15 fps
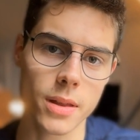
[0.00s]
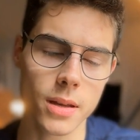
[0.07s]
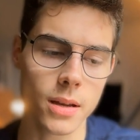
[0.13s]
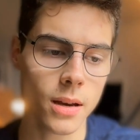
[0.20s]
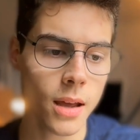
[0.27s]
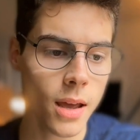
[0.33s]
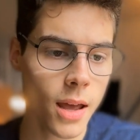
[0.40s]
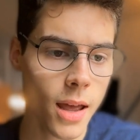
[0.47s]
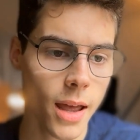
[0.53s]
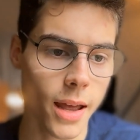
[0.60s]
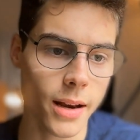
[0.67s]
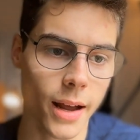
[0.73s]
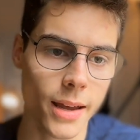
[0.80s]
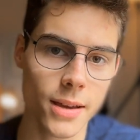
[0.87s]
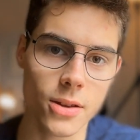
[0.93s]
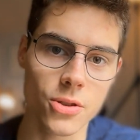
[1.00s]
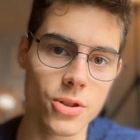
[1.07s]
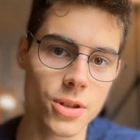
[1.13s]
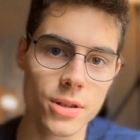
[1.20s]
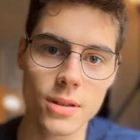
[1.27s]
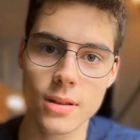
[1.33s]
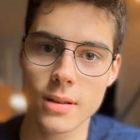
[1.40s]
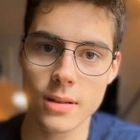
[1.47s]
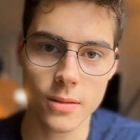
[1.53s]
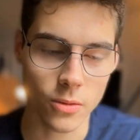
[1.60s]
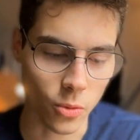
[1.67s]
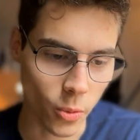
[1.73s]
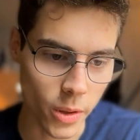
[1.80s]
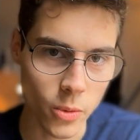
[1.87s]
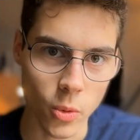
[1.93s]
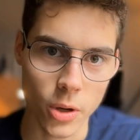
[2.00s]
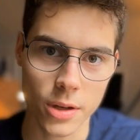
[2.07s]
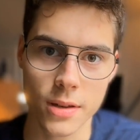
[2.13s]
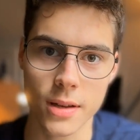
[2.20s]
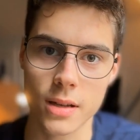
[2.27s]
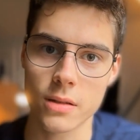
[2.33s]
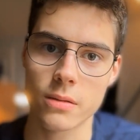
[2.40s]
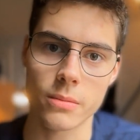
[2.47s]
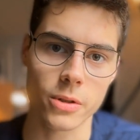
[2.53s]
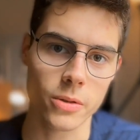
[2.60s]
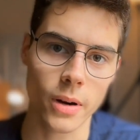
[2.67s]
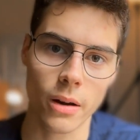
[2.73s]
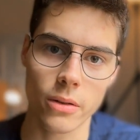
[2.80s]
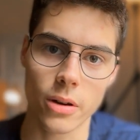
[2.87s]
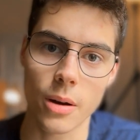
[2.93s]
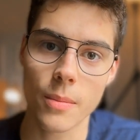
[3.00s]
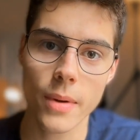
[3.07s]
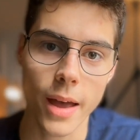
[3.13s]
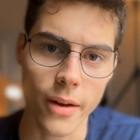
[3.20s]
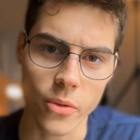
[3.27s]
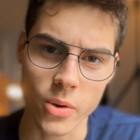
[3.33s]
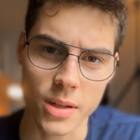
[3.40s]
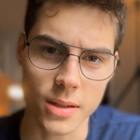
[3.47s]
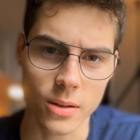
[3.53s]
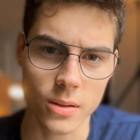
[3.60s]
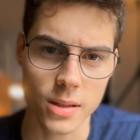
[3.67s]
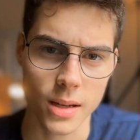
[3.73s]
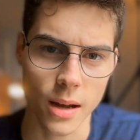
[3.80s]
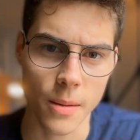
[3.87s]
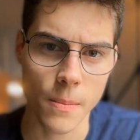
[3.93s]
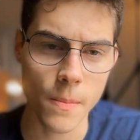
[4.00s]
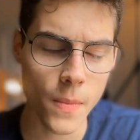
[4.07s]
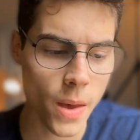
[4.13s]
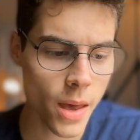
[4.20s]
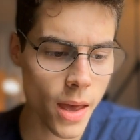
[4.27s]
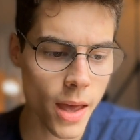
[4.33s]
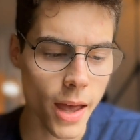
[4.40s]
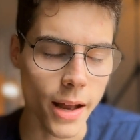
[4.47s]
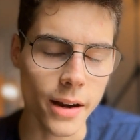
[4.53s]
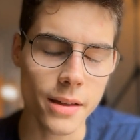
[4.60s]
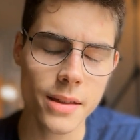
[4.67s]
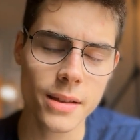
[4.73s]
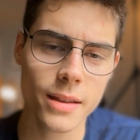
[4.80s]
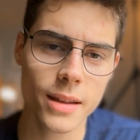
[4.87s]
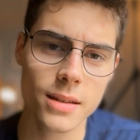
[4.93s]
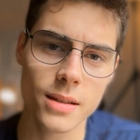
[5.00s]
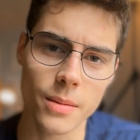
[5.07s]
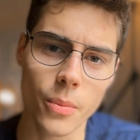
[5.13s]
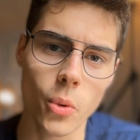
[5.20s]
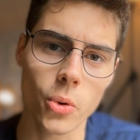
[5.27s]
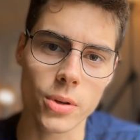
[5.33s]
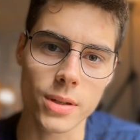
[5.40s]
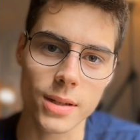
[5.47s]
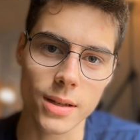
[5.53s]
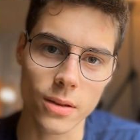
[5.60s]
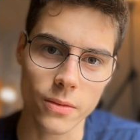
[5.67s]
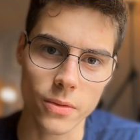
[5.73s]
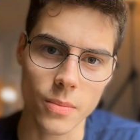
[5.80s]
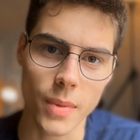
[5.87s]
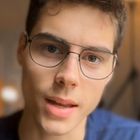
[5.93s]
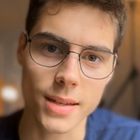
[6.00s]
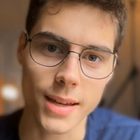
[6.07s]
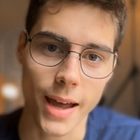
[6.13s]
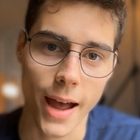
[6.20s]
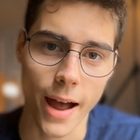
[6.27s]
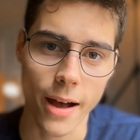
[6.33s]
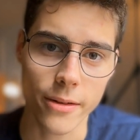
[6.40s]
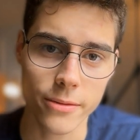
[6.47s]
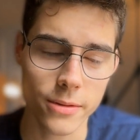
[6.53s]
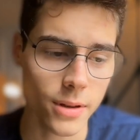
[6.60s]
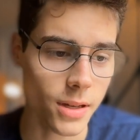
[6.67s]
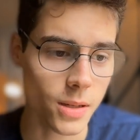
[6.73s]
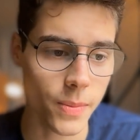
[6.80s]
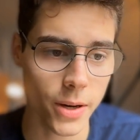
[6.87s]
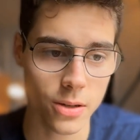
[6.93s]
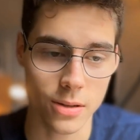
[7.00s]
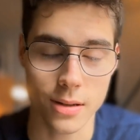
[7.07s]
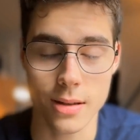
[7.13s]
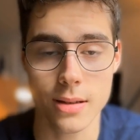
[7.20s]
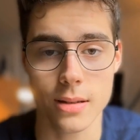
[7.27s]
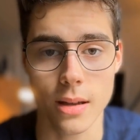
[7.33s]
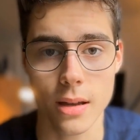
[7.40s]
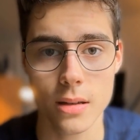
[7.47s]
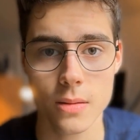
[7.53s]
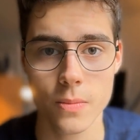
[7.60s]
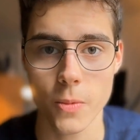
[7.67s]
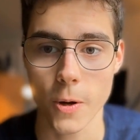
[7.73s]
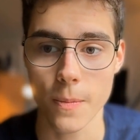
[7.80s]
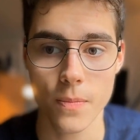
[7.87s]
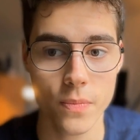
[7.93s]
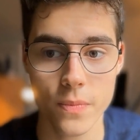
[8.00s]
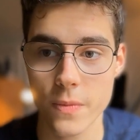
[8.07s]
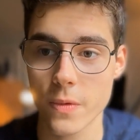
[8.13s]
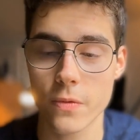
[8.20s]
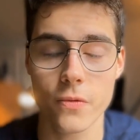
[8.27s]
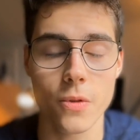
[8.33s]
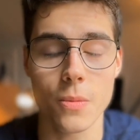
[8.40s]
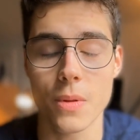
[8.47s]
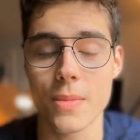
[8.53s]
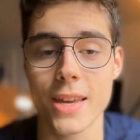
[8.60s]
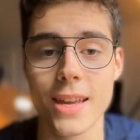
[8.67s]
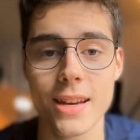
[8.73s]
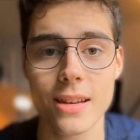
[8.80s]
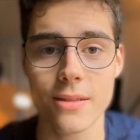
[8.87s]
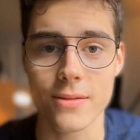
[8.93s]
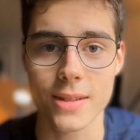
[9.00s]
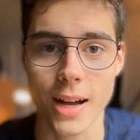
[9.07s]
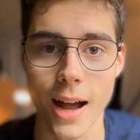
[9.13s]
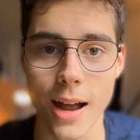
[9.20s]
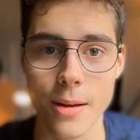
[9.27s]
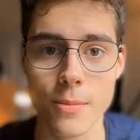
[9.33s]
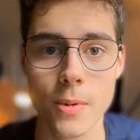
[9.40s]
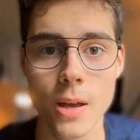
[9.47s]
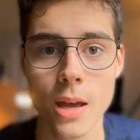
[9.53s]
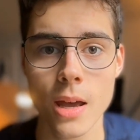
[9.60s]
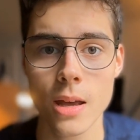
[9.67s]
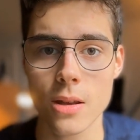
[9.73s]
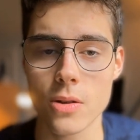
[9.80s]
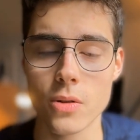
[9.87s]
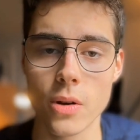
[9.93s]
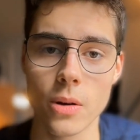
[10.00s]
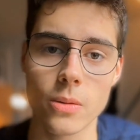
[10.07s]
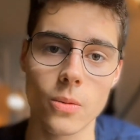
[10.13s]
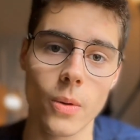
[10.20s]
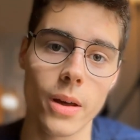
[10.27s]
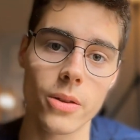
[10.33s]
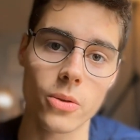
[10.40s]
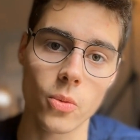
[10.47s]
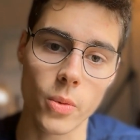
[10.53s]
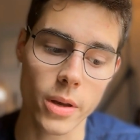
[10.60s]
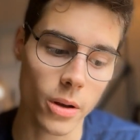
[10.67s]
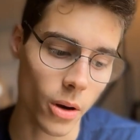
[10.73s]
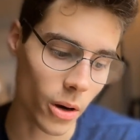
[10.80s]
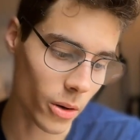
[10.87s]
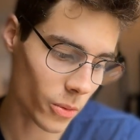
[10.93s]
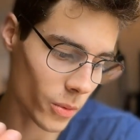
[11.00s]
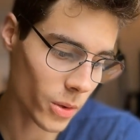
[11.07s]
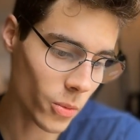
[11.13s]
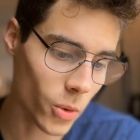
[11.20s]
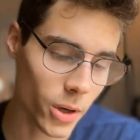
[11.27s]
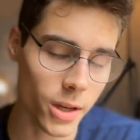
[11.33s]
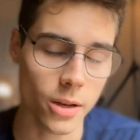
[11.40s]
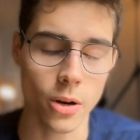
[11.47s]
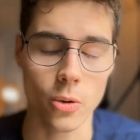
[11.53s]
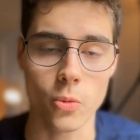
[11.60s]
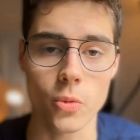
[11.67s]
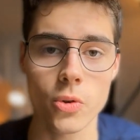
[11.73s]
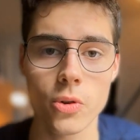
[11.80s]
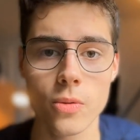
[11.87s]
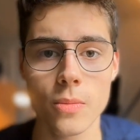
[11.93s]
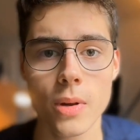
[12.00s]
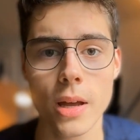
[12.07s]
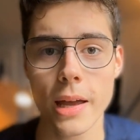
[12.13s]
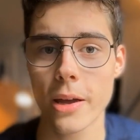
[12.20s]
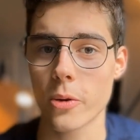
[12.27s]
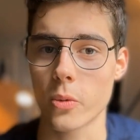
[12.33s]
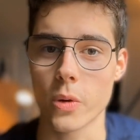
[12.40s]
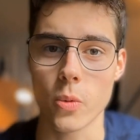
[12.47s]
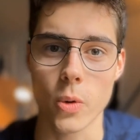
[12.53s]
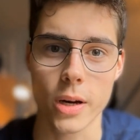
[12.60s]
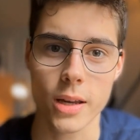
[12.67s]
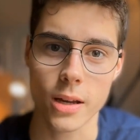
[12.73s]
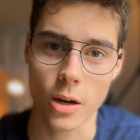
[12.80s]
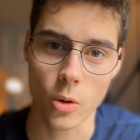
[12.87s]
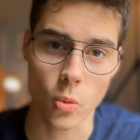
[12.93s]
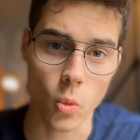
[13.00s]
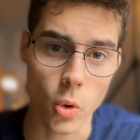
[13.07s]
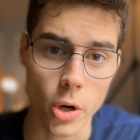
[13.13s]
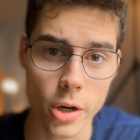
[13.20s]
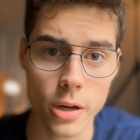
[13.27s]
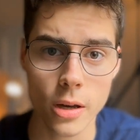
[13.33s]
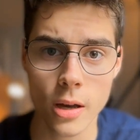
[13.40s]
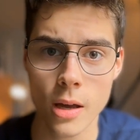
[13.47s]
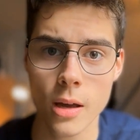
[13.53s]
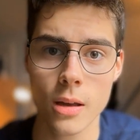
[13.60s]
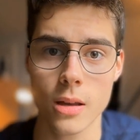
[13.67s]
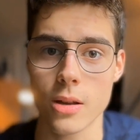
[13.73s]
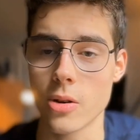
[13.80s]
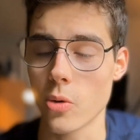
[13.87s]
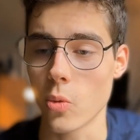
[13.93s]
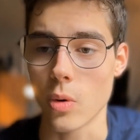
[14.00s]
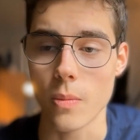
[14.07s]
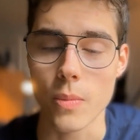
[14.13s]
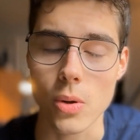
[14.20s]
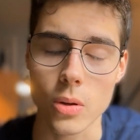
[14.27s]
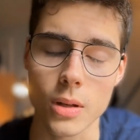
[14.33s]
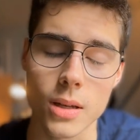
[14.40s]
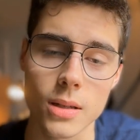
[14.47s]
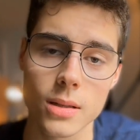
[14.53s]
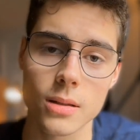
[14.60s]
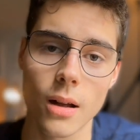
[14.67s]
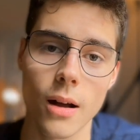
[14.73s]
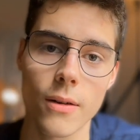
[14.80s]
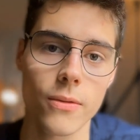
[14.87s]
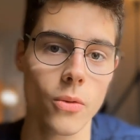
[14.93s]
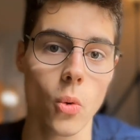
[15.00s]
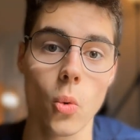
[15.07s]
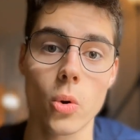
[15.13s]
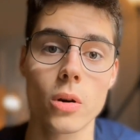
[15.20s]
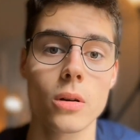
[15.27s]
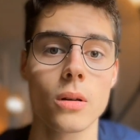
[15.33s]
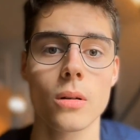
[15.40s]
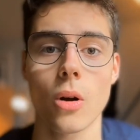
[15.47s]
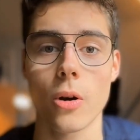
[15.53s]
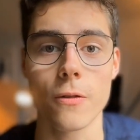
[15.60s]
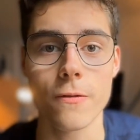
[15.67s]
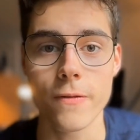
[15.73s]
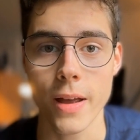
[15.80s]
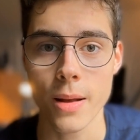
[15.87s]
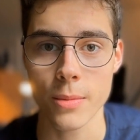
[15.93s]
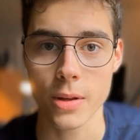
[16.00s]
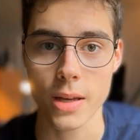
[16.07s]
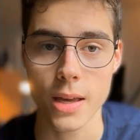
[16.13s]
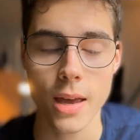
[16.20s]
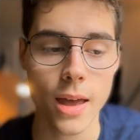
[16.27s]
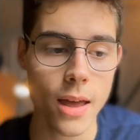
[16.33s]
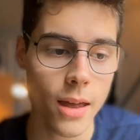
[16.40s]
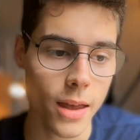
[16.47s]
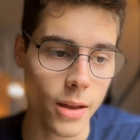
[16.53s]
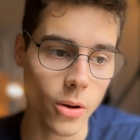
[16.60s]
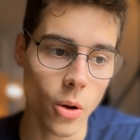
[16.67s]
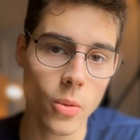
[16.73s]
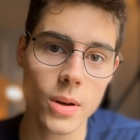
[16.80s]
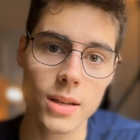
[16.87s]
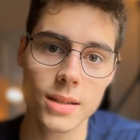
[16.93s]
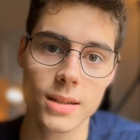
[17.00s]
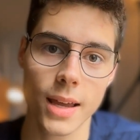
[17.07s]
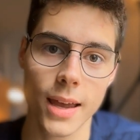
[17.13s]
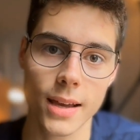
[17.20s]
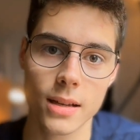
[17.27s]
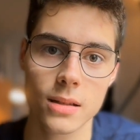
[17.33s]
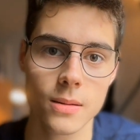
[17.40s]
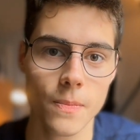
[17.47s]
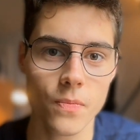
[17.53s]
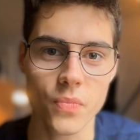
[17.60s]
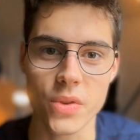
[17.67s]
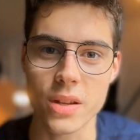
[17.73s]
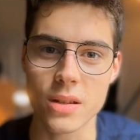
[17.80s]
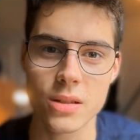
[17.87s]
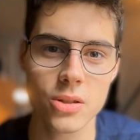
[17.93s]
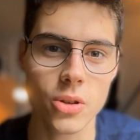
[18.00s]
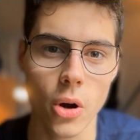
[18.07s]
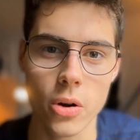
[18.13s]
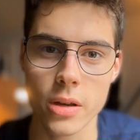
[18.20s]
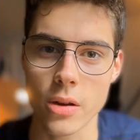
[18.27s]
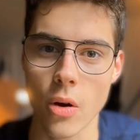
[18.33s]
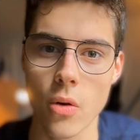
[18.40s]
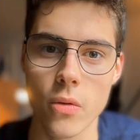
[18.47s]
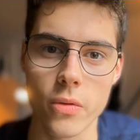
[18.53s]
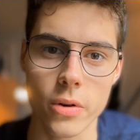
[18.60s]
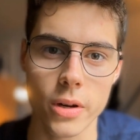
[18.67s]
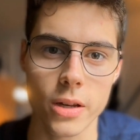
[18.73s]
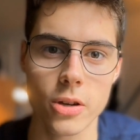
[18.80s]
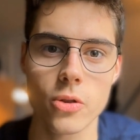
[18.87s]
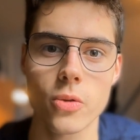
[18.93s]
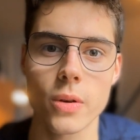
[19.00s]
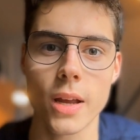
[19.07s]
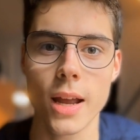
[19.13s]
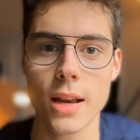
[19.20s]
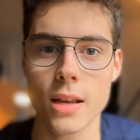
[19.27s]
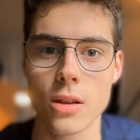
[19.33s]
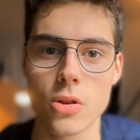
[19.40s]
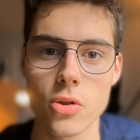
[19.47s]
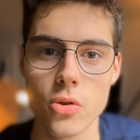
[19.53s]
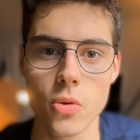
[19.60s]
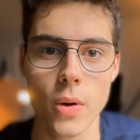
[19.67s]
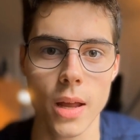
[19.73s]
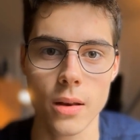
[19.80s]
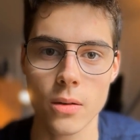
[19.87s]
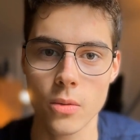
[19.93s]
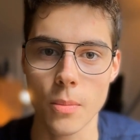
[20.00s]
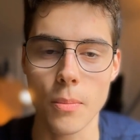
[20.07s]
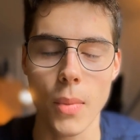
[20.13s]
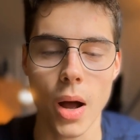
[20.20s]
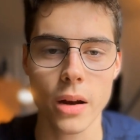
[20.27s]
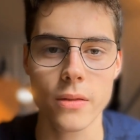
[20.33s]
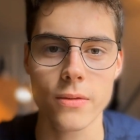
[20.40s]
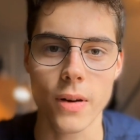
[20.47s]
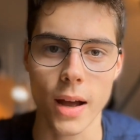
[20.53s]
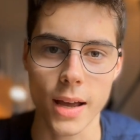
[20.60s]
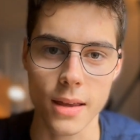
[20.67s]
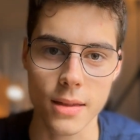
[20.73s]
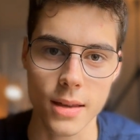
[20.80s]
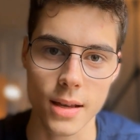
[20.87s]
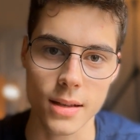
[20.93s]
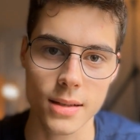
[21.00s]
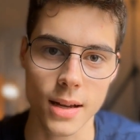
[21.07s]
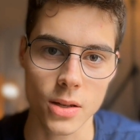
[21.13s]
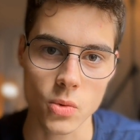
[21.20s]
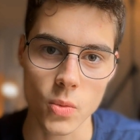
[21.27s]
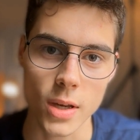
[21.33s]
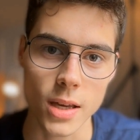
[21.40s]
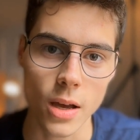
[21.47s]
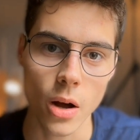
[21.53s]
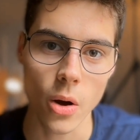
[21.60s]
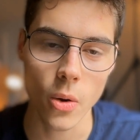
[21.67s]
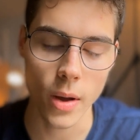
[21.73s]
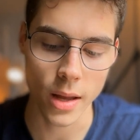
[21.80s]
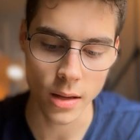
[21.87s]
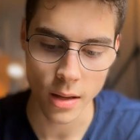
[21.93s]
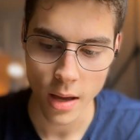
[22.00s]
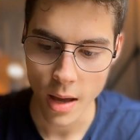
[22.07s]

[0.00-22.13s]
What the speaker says: it. And I could just rework things from the ground up every single time. And I think that's an important skill for men to have, especially these days. But from the beginning of time, you know, whether we are reworking our room, reworking our work, you know, we're building stuff, or our family, it always takes starting over and creating new and modifying things as we go and